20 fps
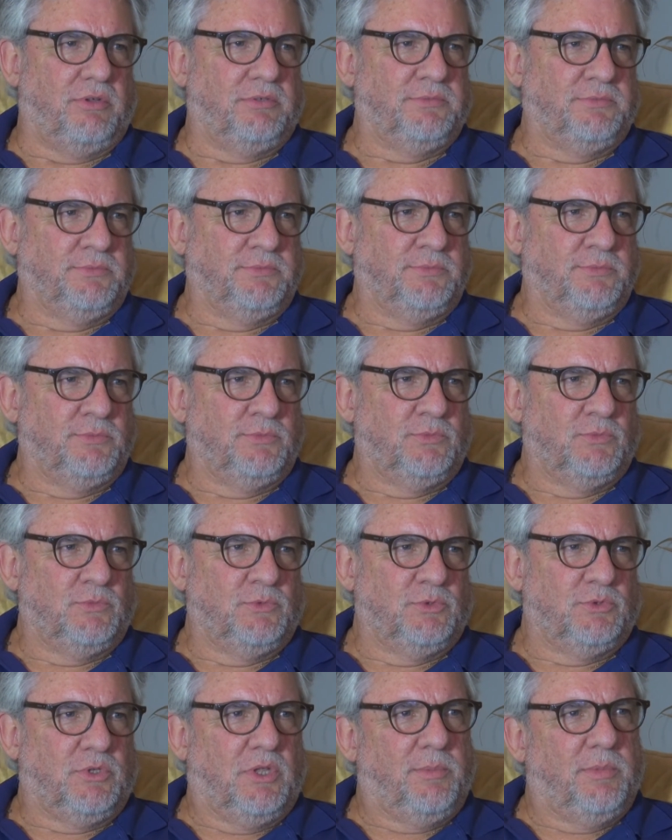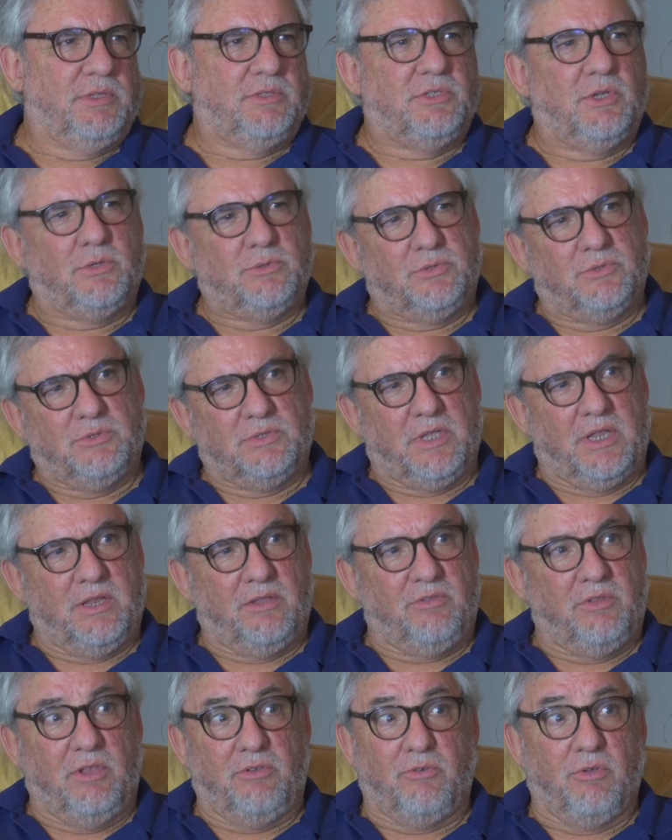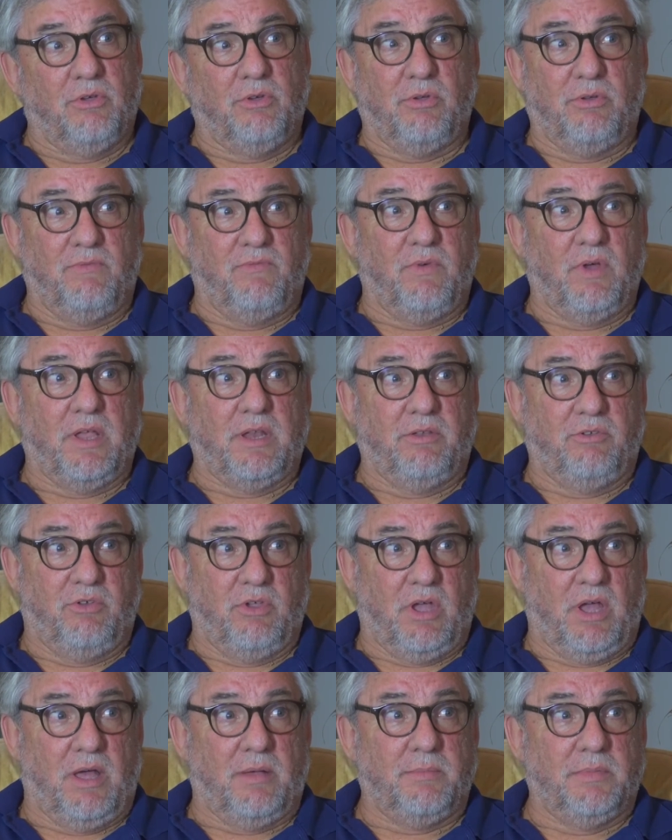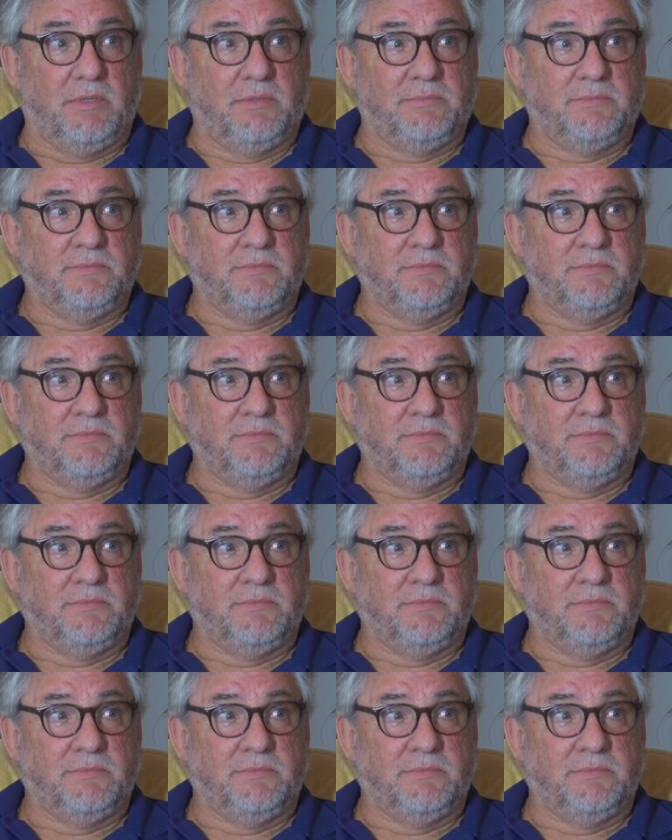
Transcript: I was going to be a social studies teacher and couldn't find a job.